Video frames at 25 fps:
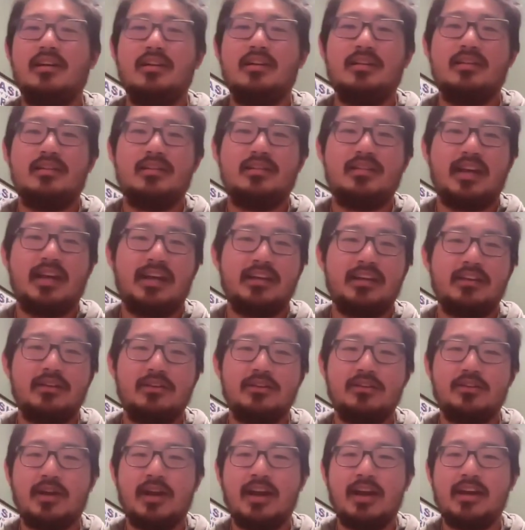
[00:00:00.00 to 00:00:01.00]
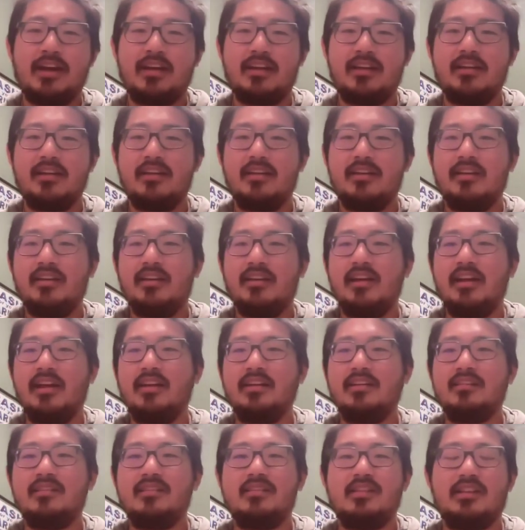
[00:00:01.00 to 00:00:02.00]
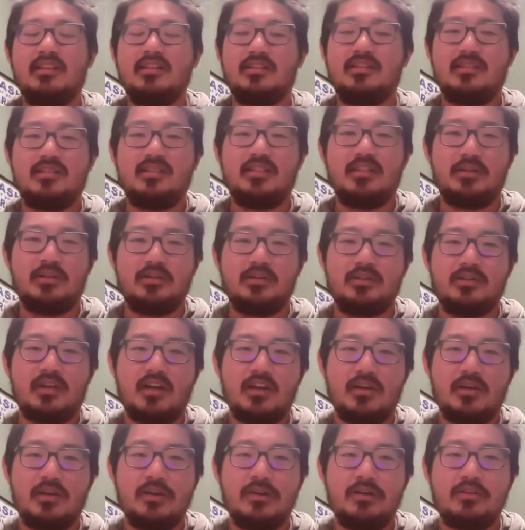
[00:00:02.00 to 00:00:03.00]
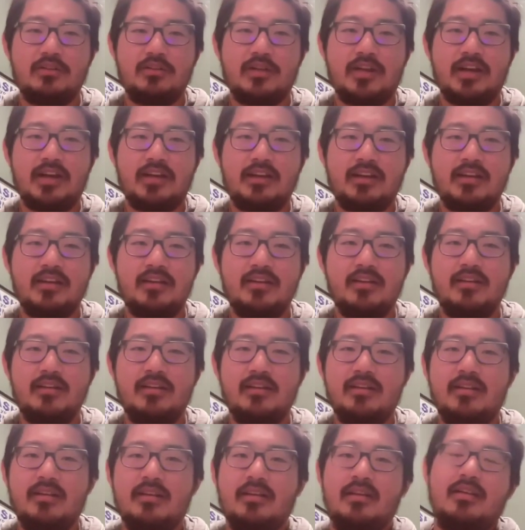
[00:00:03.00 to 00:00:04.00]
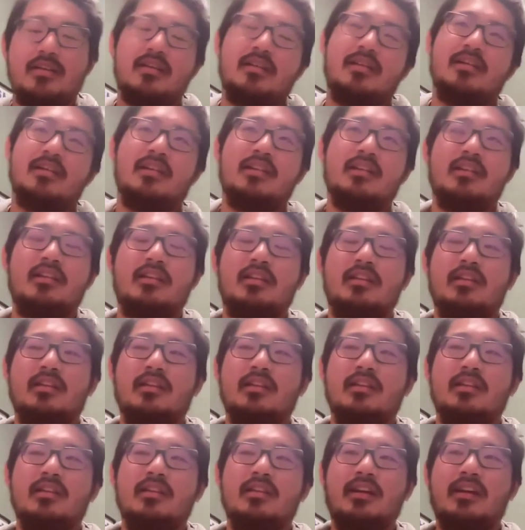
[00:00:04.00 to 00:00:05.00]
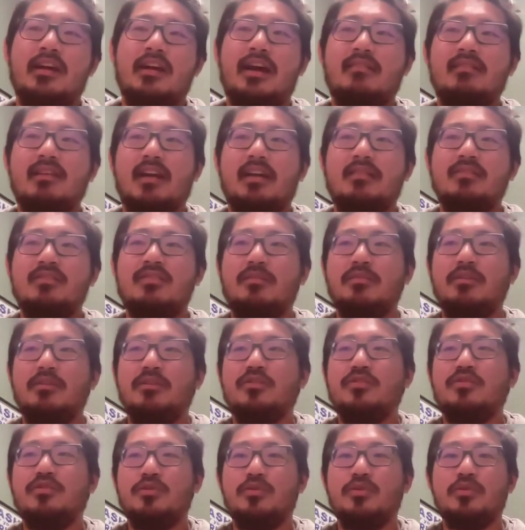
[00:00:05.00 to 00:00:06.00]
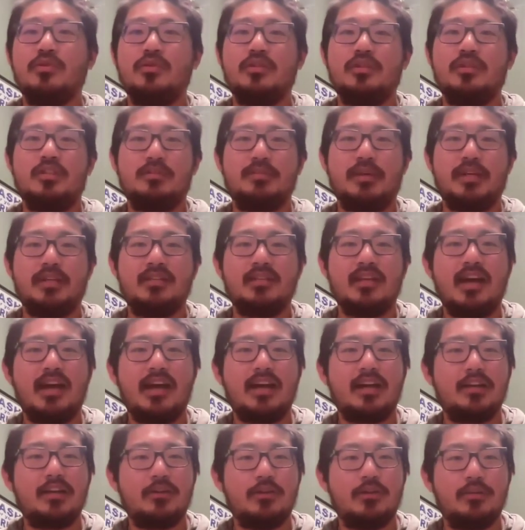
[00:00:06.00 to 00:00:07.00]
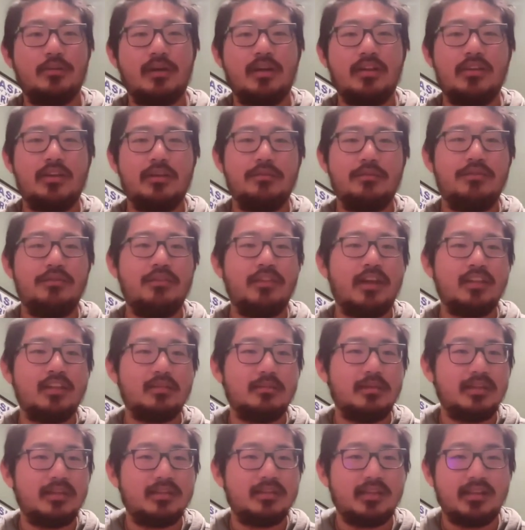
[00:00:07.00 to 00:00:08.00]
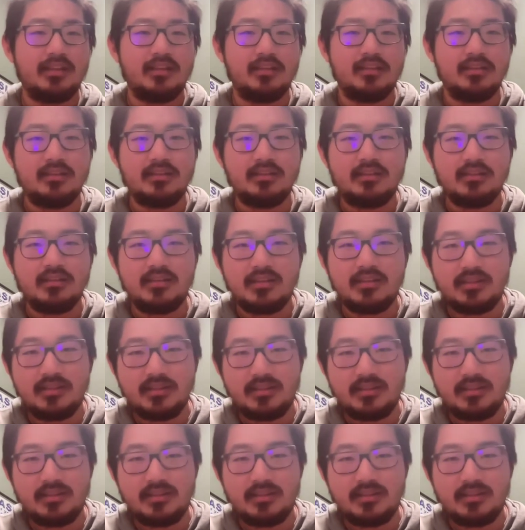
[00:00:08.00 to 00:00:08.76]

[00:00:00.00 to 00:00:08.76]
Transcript: a techno track, and a singer-songwriter track, they'd have to have something truly spectacular about them for that to make sense.